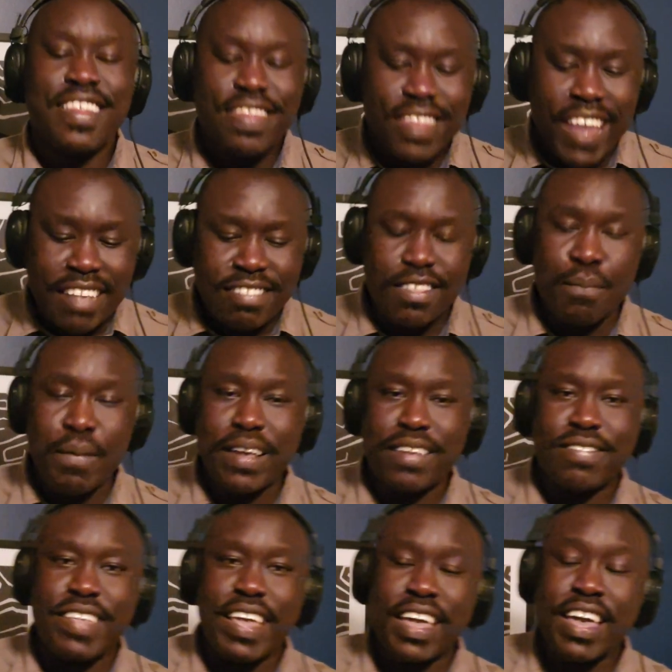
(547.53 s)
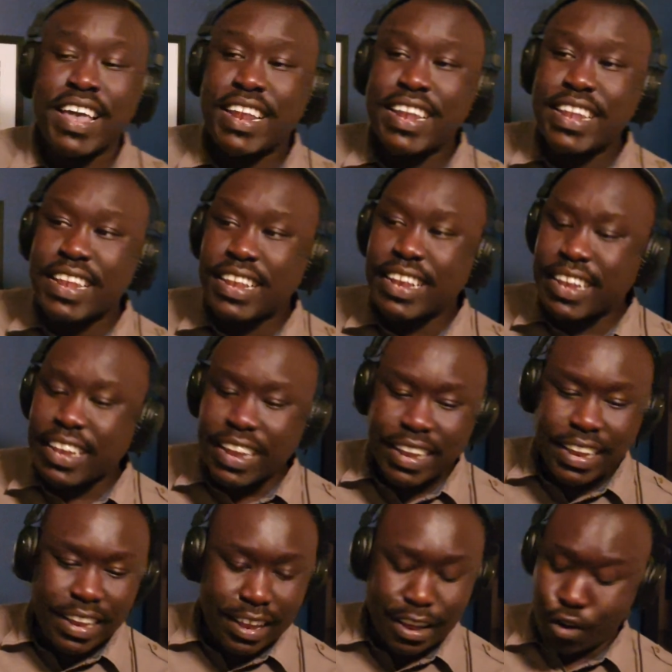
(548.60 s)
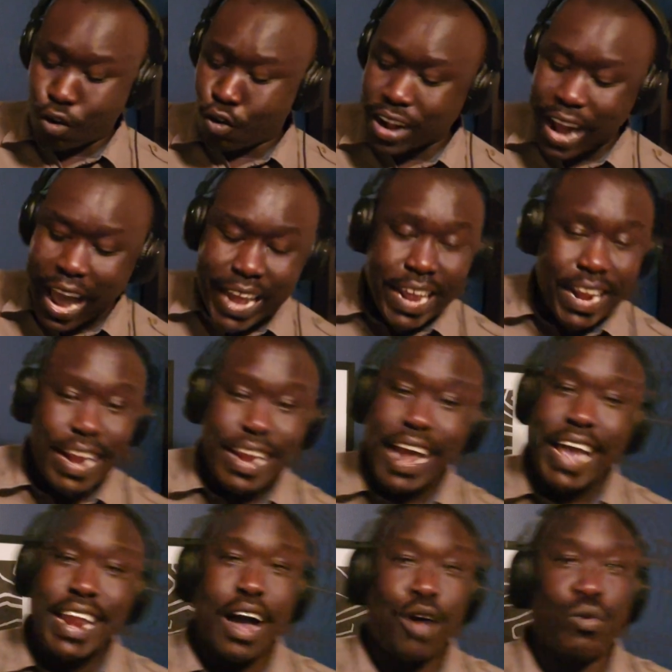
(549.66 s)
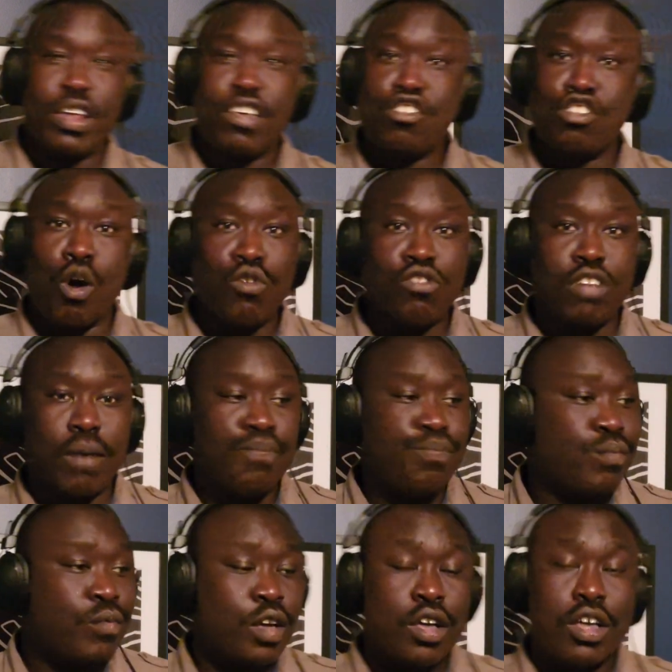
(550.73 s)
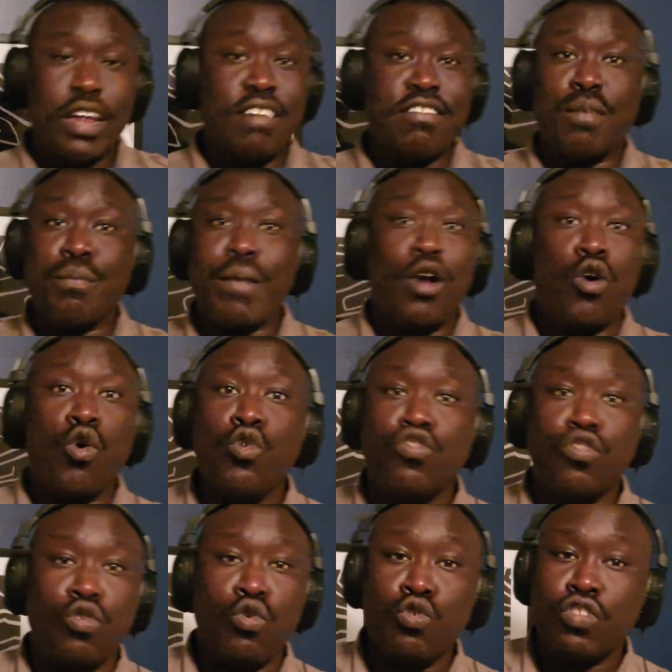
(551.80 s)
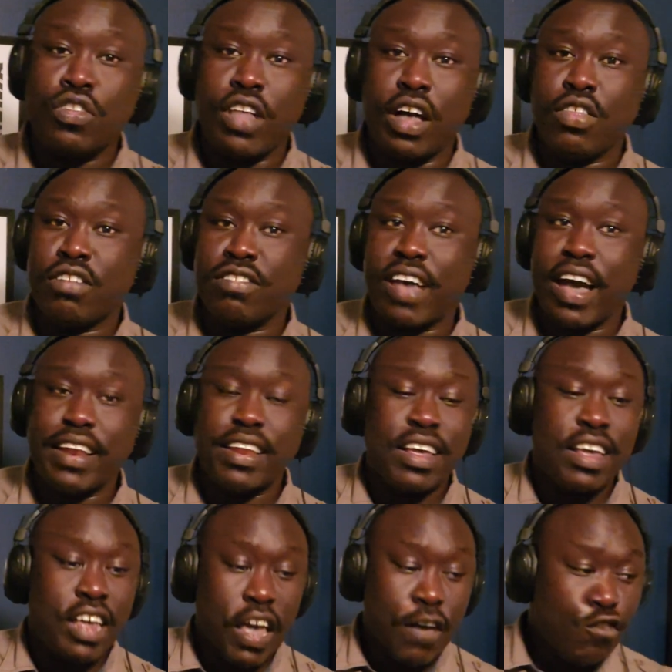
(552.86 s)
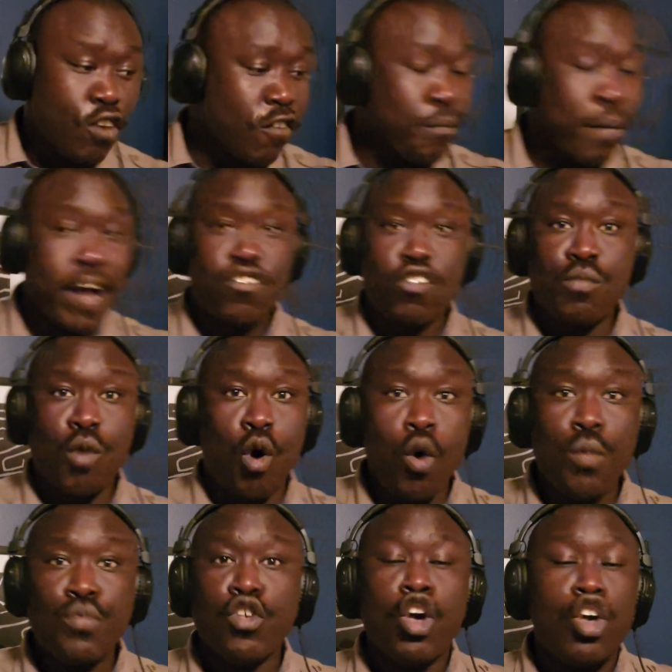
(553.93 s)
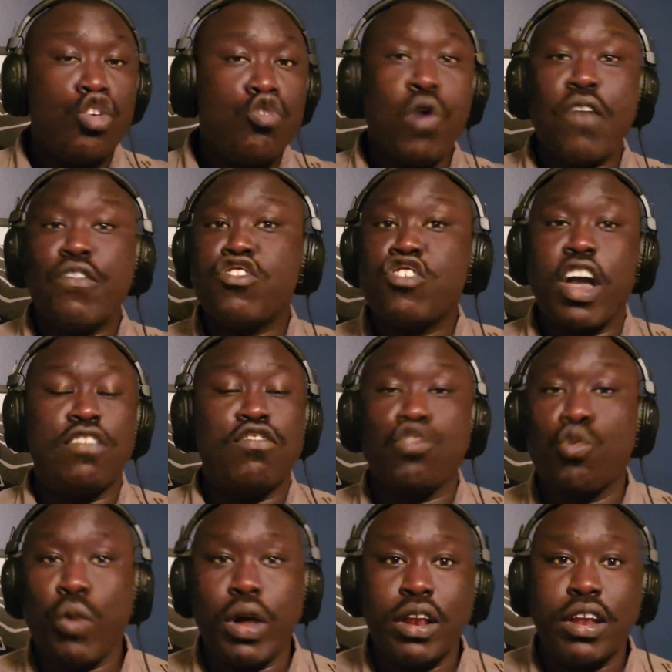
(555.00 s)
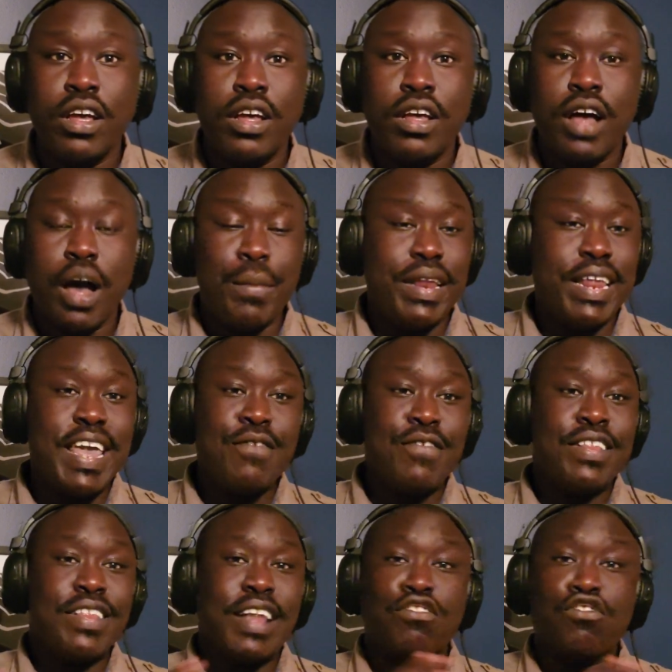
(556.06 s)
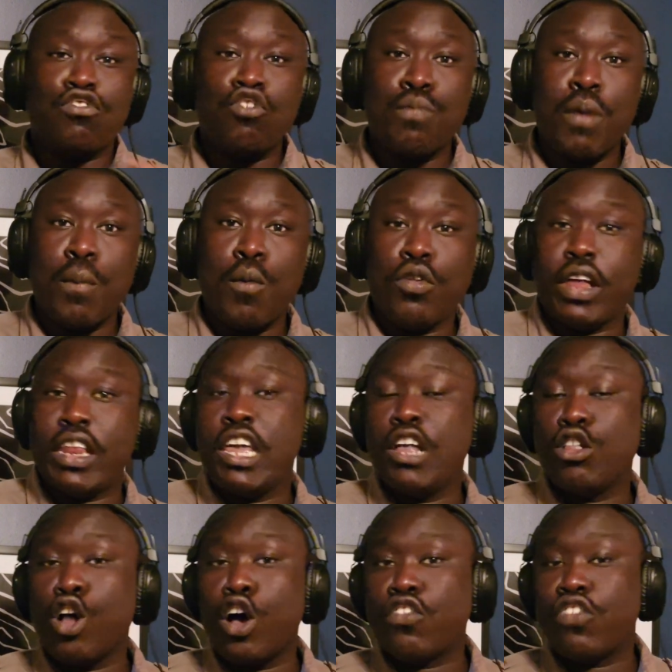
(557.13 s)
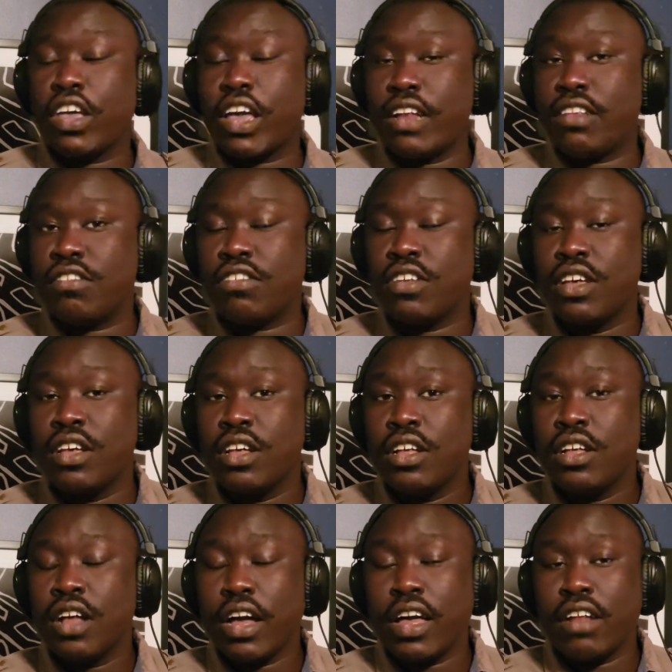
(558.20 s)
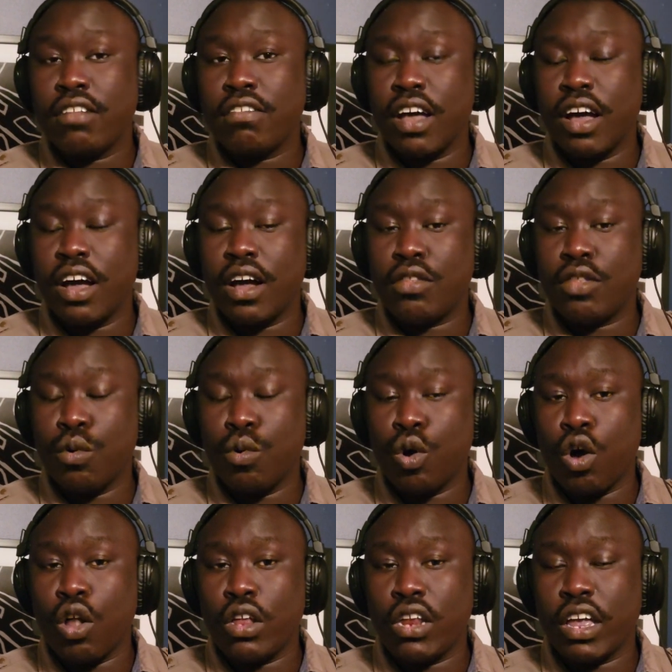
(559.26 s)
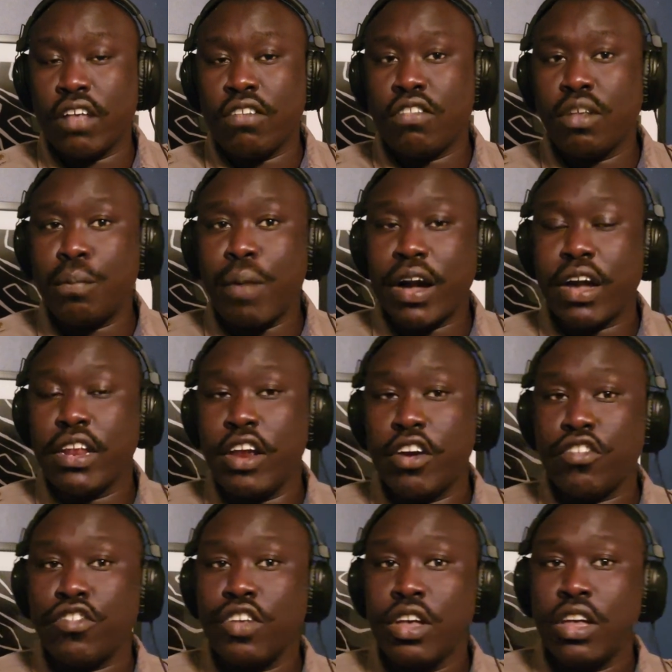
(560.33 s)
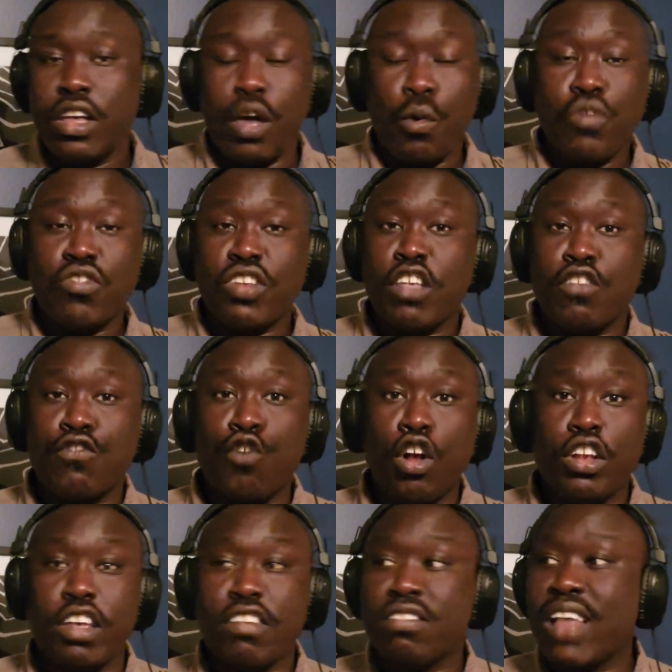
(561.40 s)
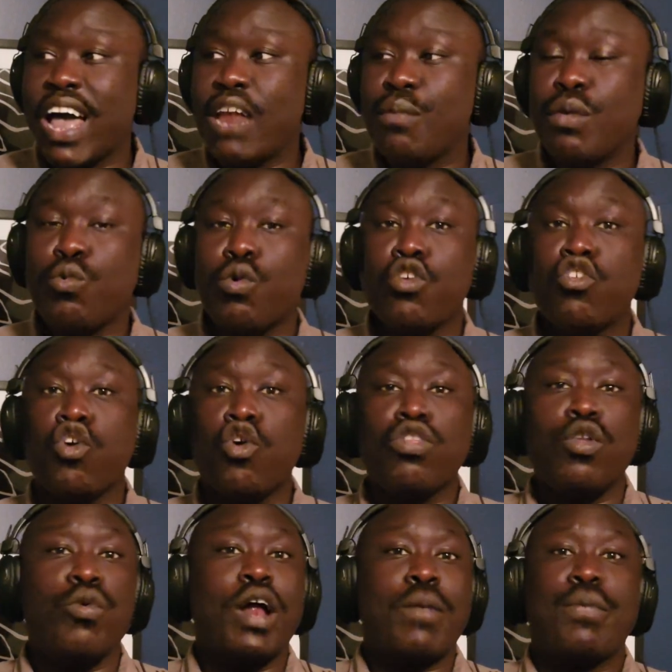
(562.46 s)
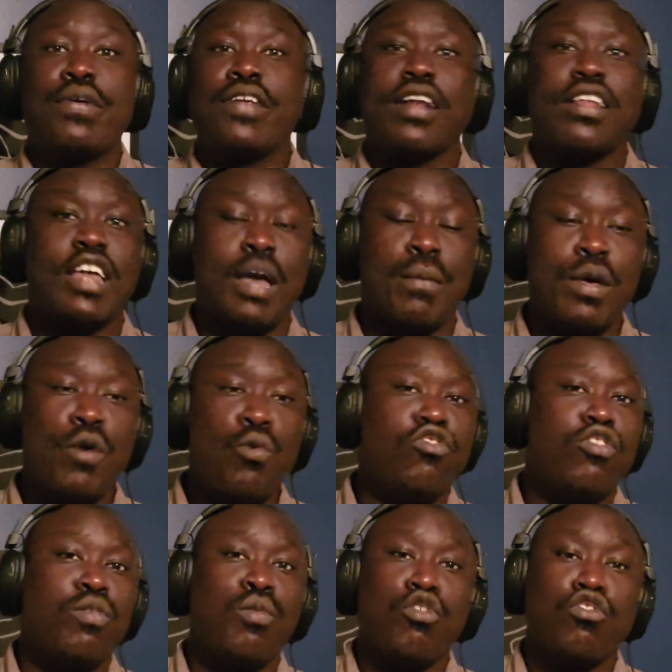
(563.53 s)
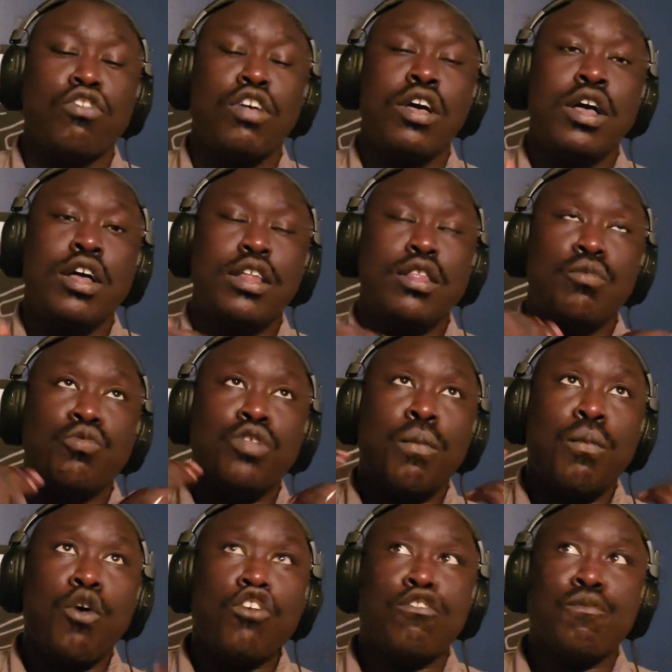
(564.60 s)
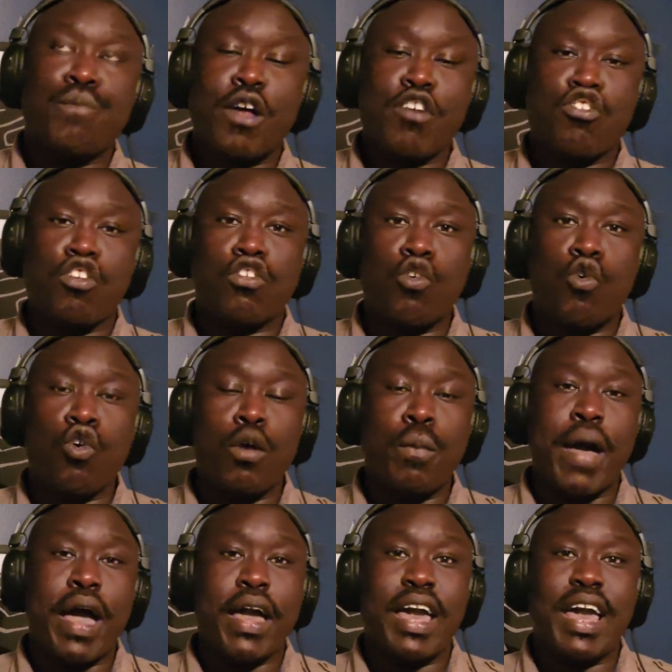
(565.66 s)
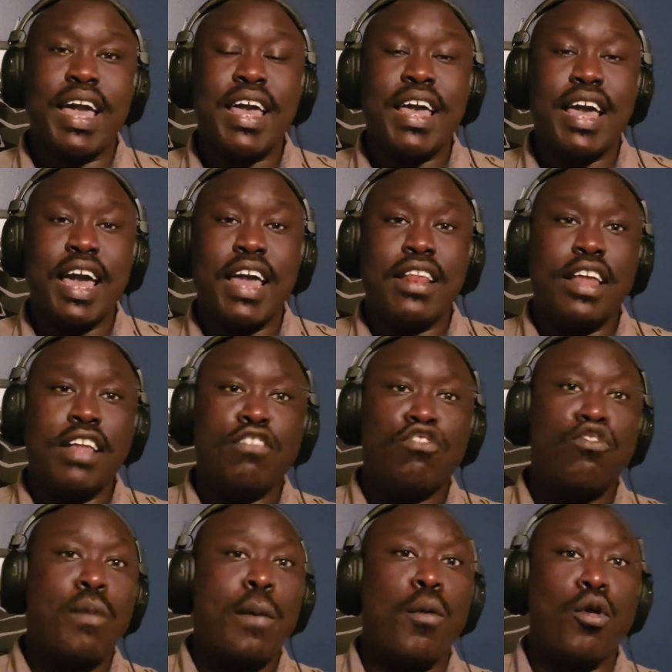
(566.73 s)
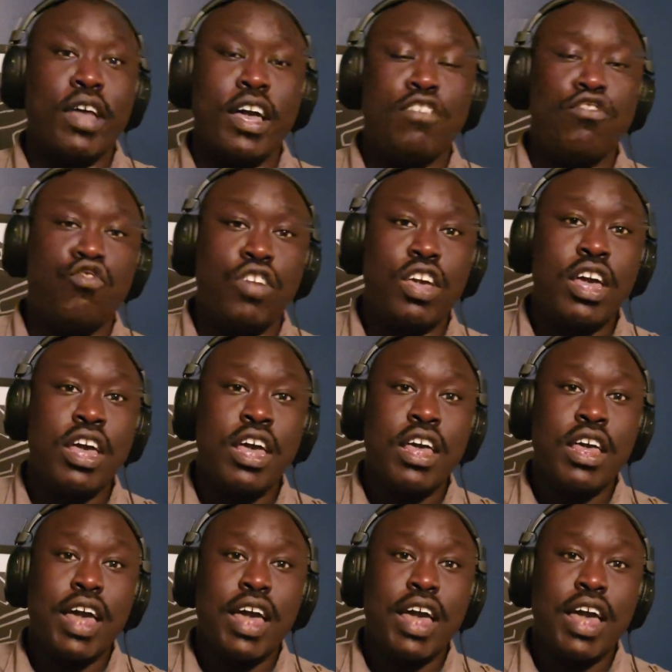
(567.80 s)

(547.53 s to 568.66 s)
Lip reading: That's the biggest thing. Night in and night out, when he shows up, it doesn't matter who's on the other side. If you have Patrick Mahomes, you have a chance to win. I mean, even that Super Bowl that he lost against the Buccaneers, it wasn't his fault. His linemen were not protecting him. He was the most pressured quarterback in Super Bowl history.